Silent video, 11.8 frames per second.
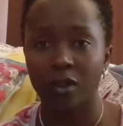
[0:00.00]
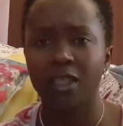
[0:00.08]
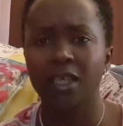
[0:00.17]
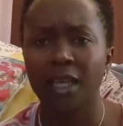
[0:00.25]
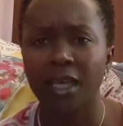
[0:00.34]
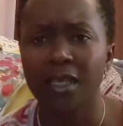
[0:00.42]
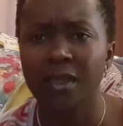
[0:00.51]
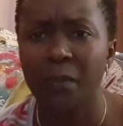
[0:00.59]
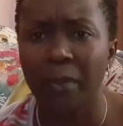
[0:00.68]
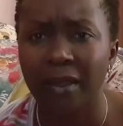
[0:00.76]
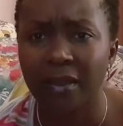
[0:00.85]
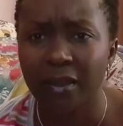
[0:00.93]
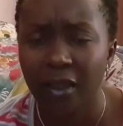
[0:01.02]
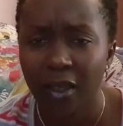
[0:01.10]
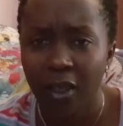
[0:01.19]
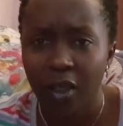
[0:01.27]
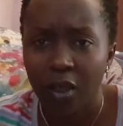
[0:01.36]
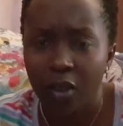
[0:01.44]
Yes, but
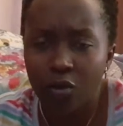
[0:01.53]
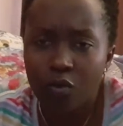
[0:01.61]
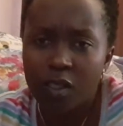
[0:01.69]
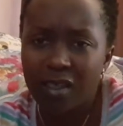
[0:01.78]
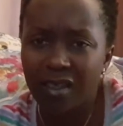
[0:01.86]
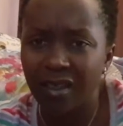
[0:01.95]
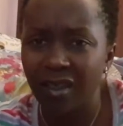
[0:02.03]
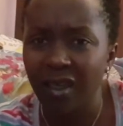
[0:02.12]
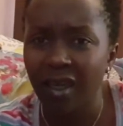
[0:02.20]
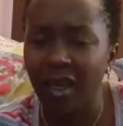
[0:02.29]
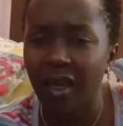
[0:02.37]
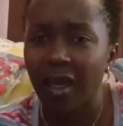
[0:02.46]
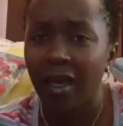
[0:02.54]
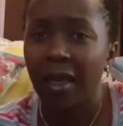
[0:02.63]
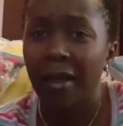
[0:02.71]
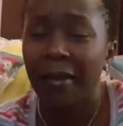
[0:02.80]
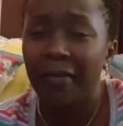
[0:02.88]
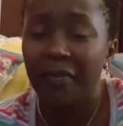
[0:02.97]
you see,
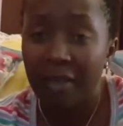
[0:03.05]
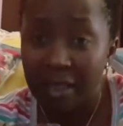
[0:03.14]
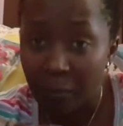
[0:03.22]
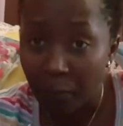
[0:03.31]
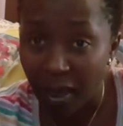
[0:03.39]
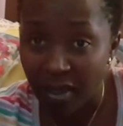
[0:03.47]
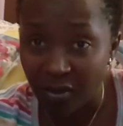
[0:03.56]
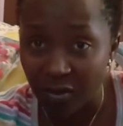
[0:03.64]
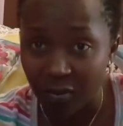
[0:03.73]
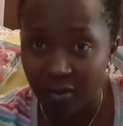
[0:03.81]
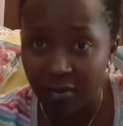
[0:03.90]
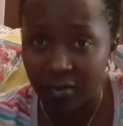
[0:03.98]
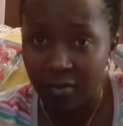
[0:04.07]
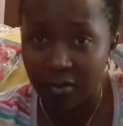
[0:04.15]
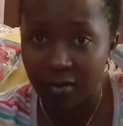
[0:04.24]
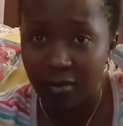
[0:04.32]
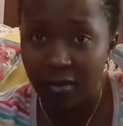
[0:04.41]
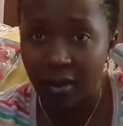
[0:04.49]
this person
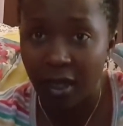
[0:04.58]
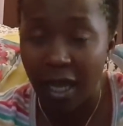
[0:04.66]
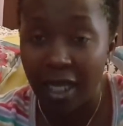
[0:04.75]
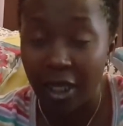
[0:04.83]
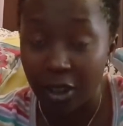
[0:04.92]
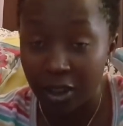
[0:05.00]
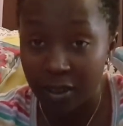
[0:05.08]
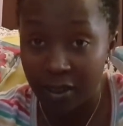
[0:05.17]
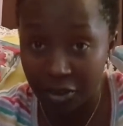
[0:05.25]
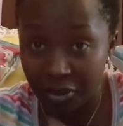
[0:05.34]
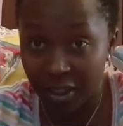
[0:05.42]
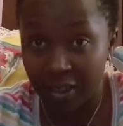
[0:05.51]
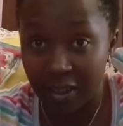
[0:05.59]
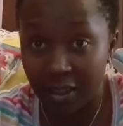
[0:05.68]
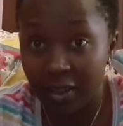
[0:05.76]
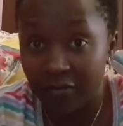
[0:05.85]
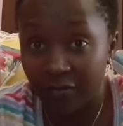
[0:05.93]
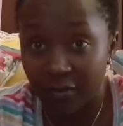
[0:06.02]
are seriously
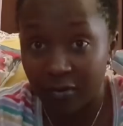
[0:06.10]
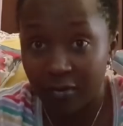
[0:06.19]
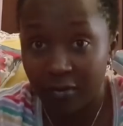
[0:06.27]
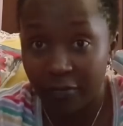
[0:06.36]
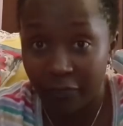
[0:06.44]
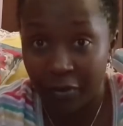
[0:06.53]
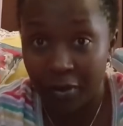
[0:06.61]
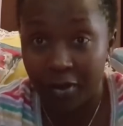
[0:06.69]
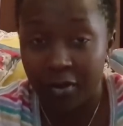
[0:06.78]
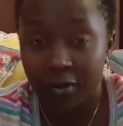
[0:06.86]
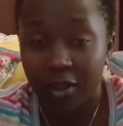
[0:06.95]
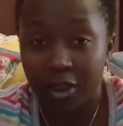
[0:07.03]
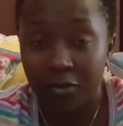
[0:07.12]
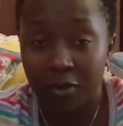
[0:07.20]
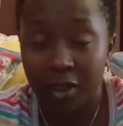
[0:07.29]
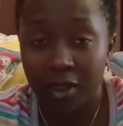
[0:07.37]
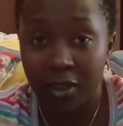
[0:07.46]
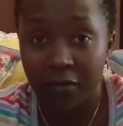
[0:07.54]
evil, very
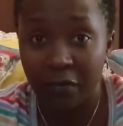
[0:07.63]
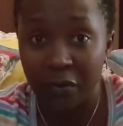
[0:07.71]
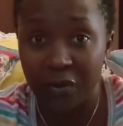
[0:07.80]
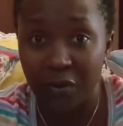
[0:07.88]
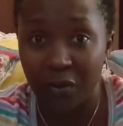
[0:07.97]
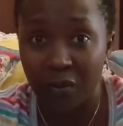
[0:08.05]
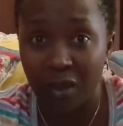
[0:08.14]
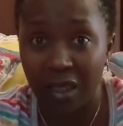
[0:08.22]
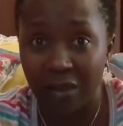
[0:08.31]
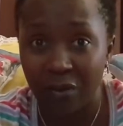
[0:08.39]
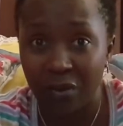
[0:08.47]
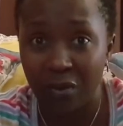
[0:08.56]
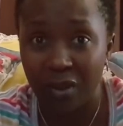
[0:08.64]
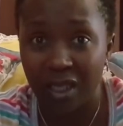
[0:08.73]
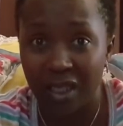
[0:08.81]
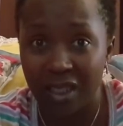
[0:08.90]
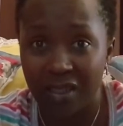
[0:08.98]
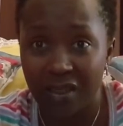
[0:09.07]
genuinely evil. So I don't know
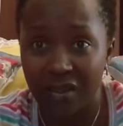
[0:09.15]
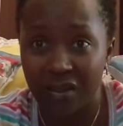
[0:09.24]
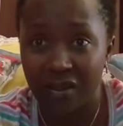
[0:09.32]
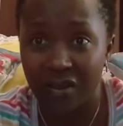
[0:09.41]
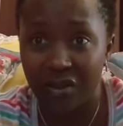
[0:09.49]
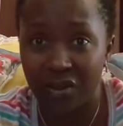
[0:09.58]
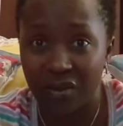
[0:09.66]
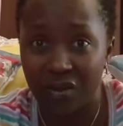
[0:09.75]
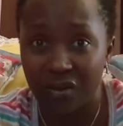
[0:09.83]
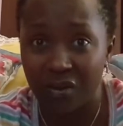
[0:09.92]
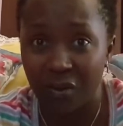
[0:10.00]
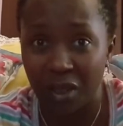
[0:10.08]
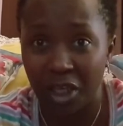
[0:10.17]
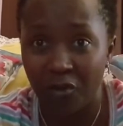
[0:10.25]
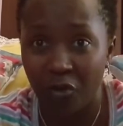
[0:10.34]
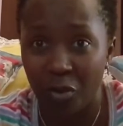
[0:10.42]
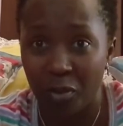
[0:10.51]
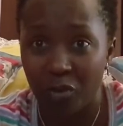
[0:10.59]
whether it's okay
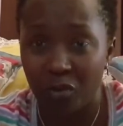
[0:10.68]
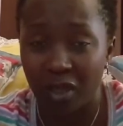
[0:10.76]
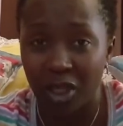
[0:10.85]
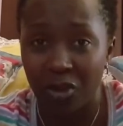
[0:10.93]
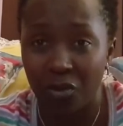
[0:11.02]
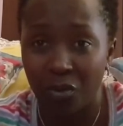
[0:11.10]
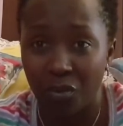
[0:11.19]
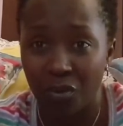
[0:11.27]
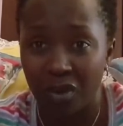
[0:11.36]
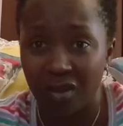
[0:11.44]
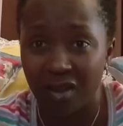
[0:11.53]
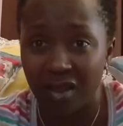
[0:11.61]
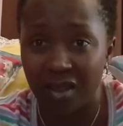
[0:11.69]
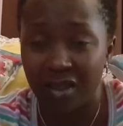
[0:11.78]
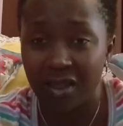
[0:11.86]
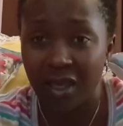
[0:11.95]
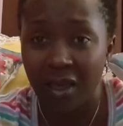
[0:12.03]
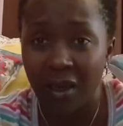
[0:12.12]
for me to tell you who it
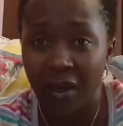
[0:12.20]
is